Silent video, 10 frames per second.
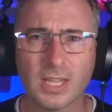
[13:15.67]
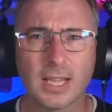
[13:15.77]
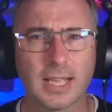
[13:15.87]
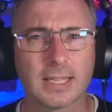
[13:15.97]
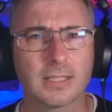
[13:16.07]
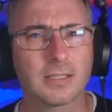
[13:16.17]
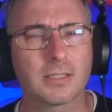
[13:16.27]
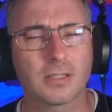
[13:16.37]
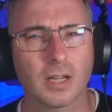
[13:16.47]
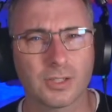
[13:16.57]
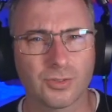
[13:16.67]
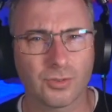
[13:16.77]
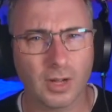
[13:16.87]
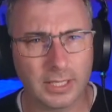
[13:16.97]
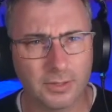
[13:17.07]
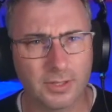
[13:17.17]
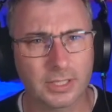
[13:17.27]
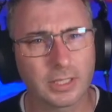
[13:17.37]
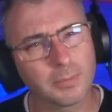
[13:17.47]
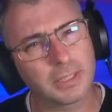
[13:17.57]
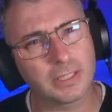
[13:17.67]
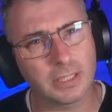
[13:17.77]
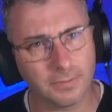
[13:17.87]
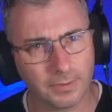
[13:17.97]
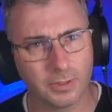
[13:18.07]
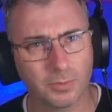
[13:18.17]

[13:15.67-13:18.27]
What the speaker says: and I try and do this a little bit different,